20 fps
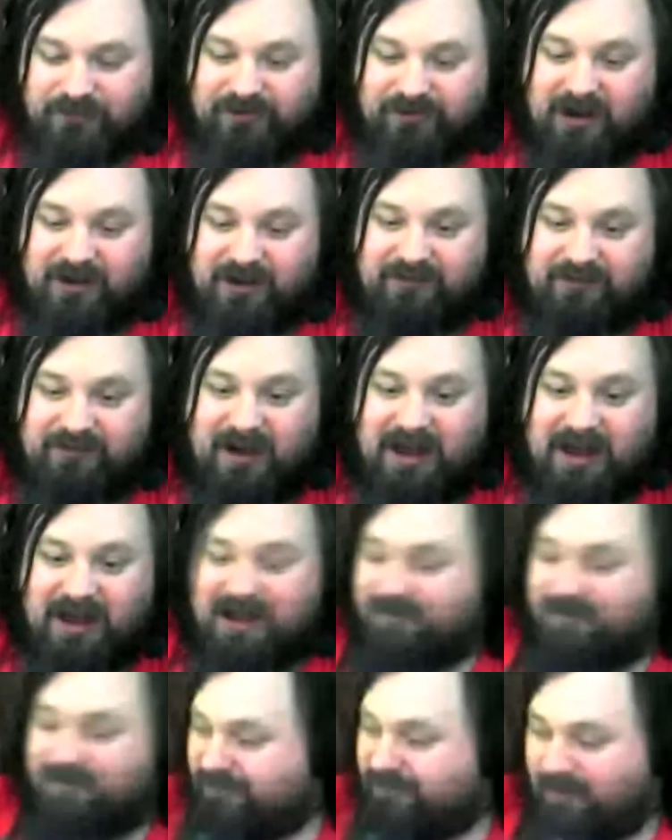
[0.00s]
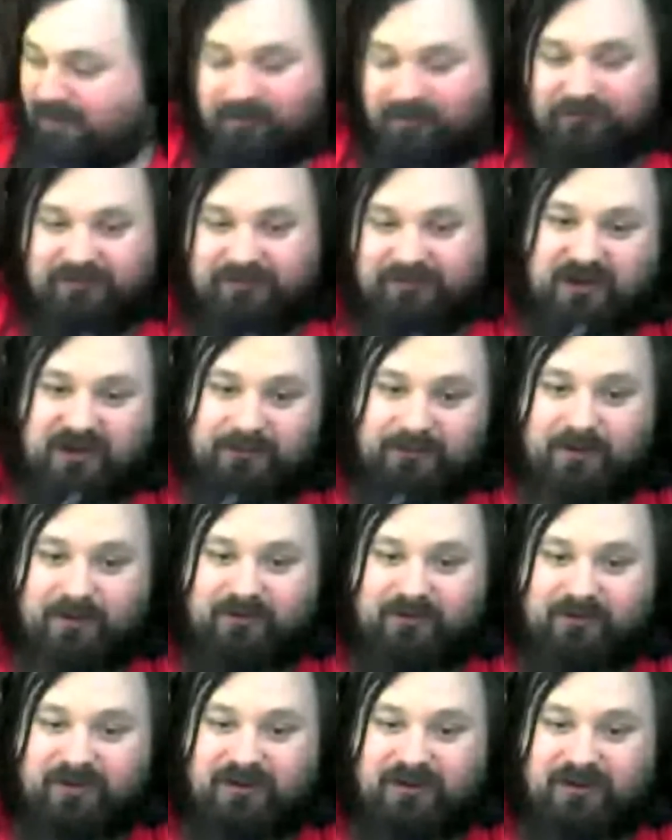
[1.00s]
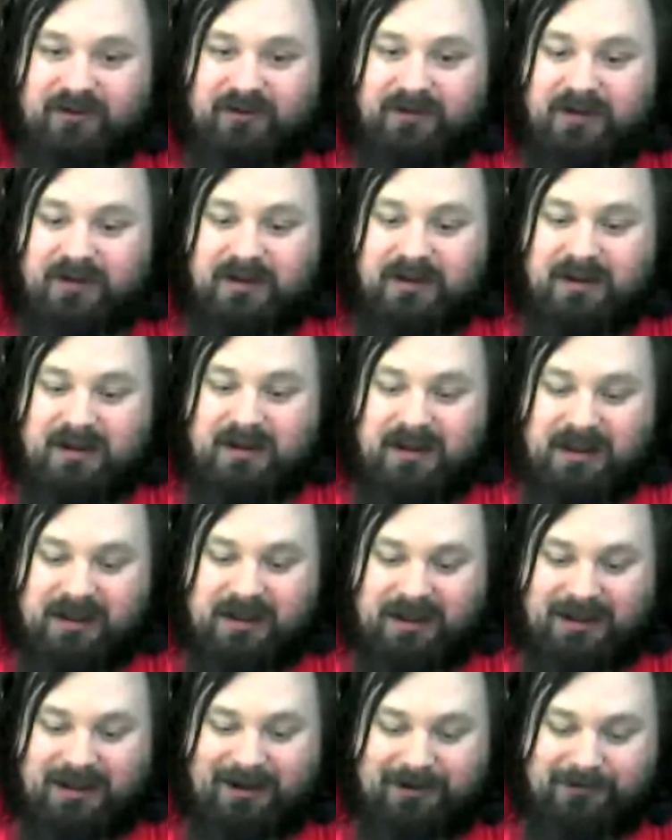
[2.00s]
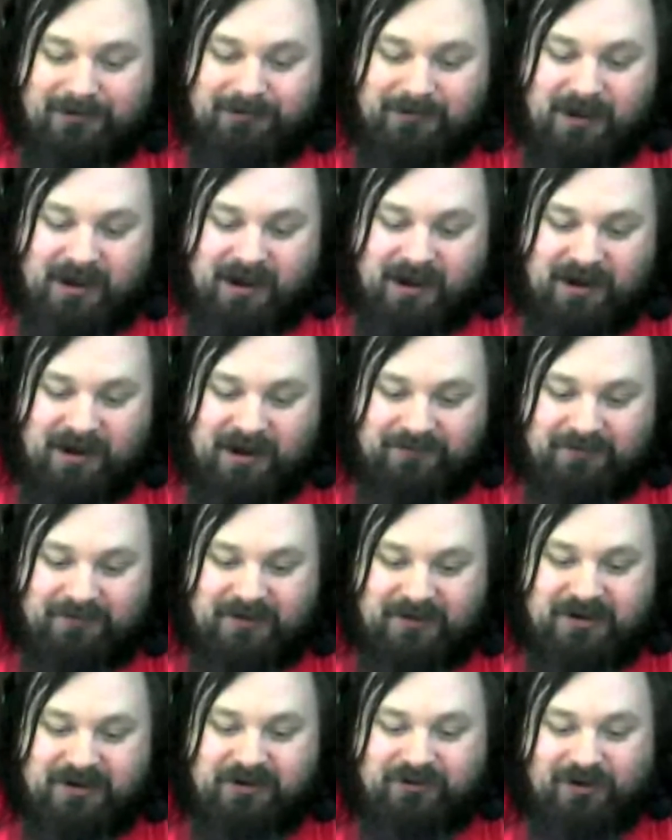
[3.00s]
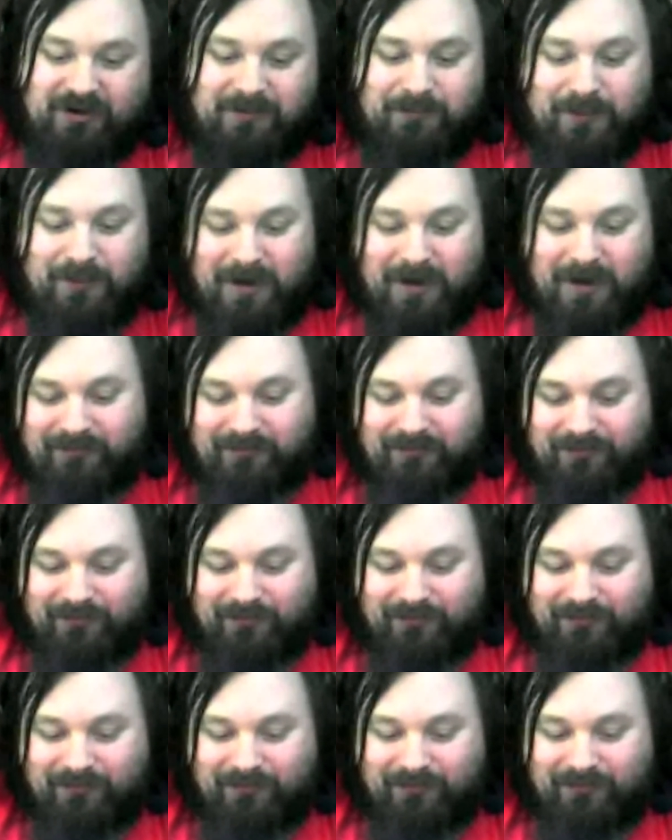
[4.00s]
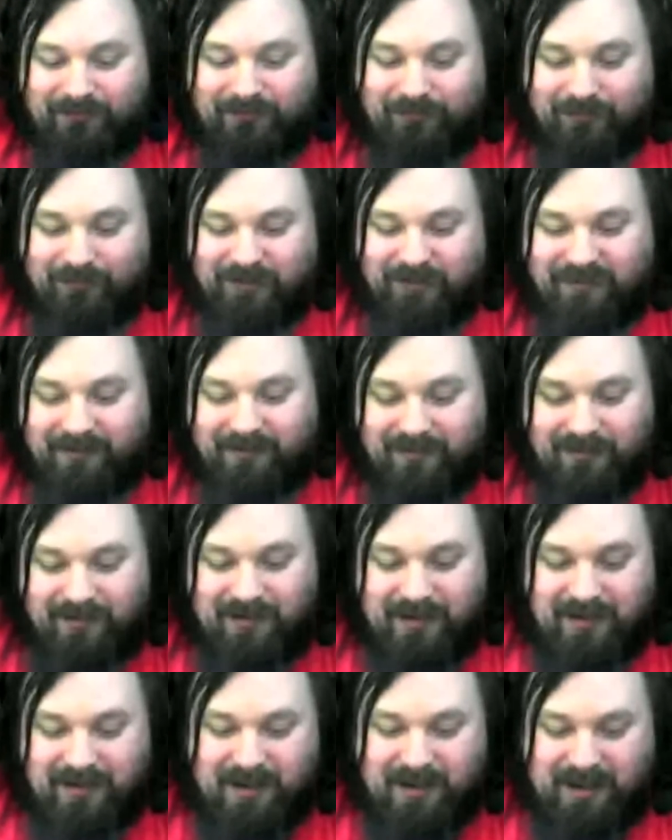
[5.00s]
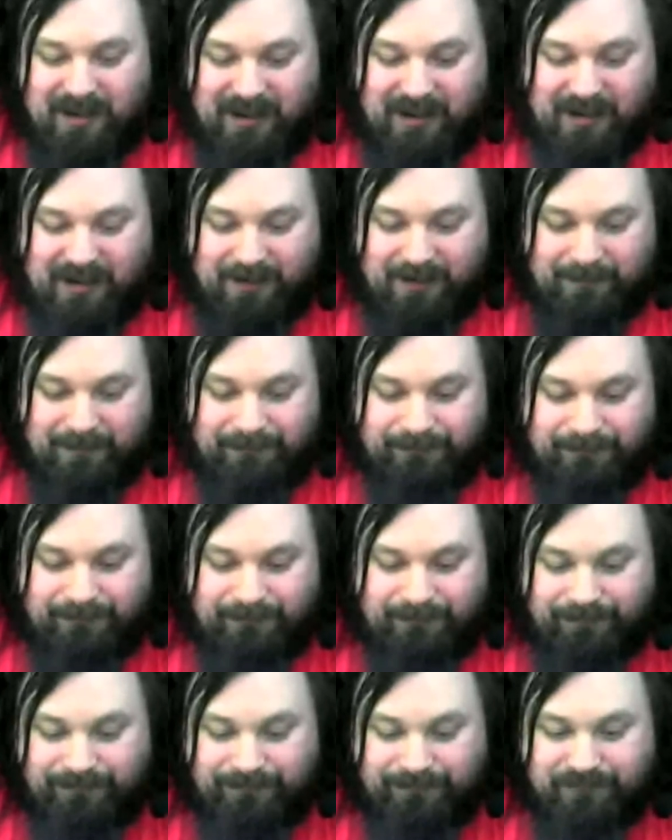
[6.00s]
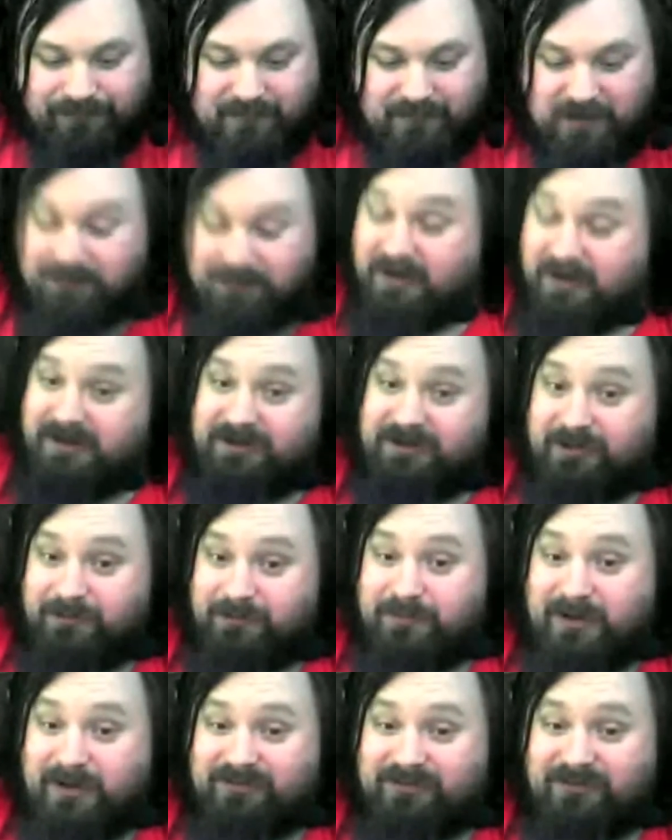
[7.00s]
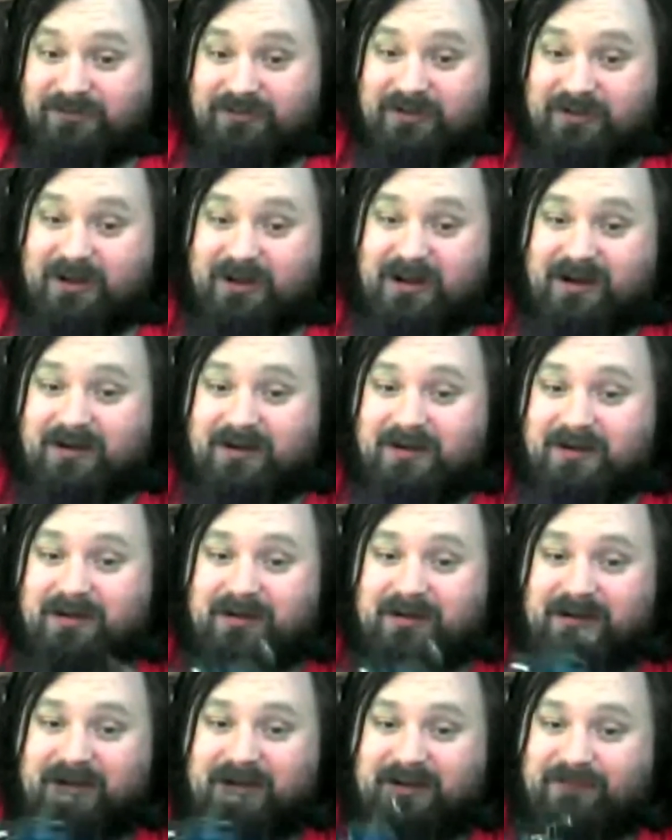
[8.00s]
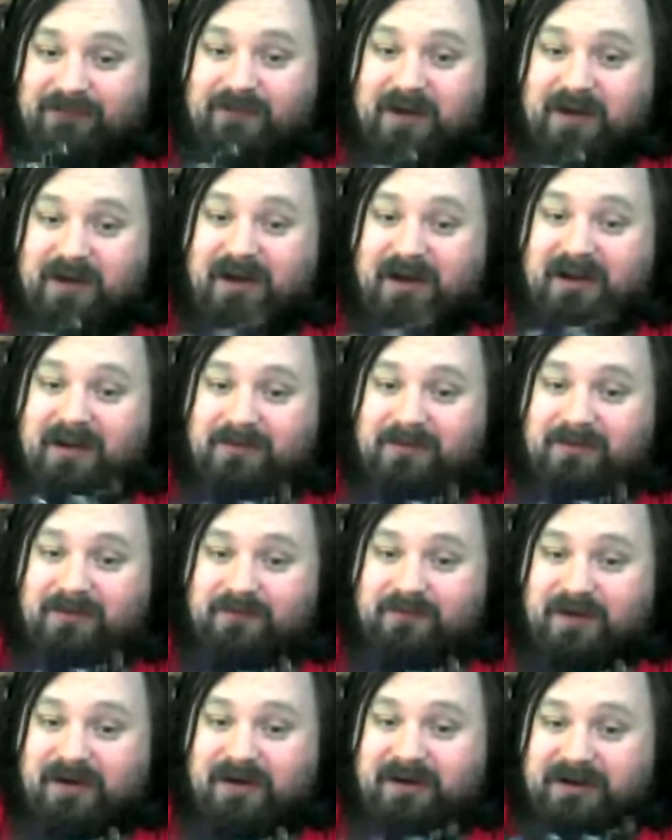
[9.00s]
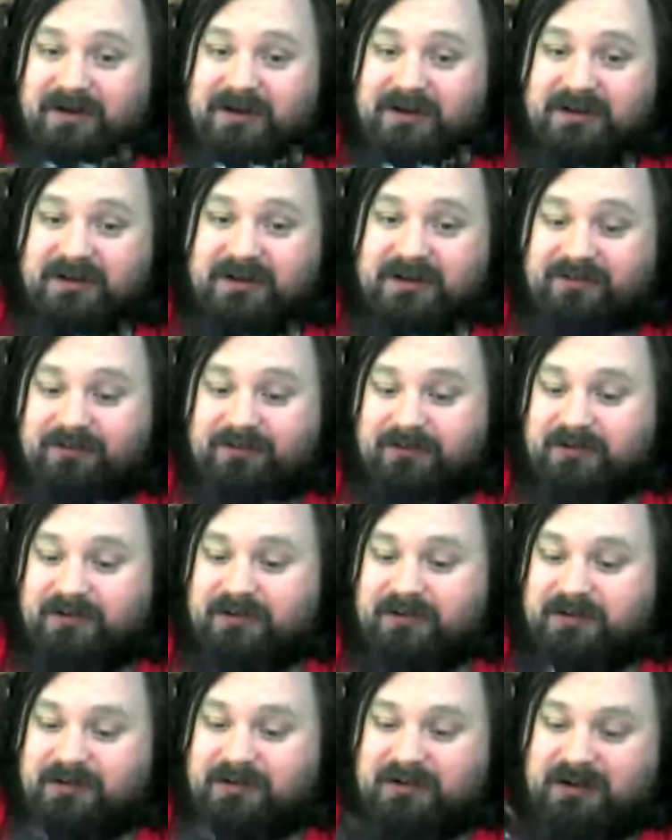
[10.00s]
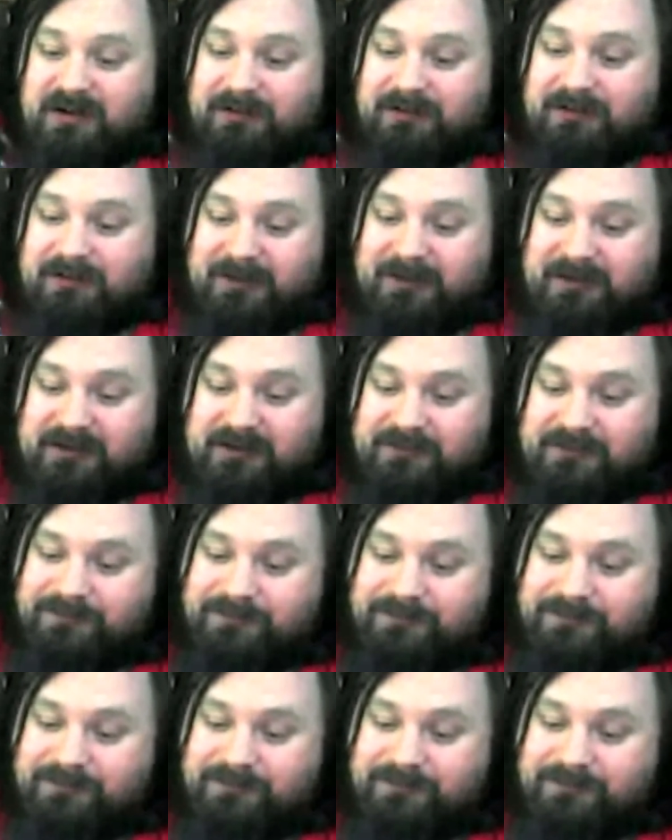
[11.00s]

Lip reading: first kind of glance, obviously unboxing, and in a kind of initial impression sort of thing. My initial impressions are he's very, very nice. I mean,